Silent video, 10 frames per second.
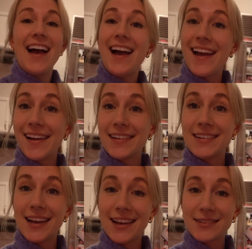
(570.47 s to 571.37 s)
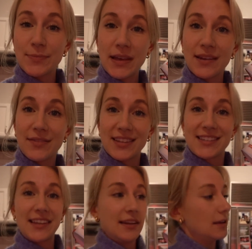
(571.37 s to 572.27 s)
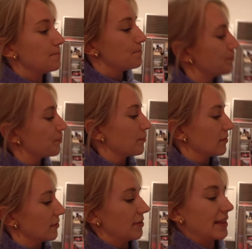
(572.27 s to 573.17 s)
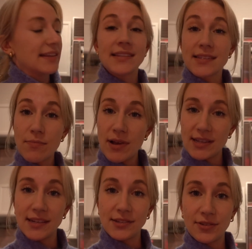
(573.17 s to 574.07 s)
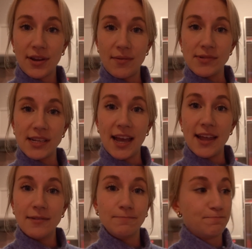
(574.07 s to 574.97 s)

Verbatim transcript: And uh, speaking of the skinny, this is the best ice cream to get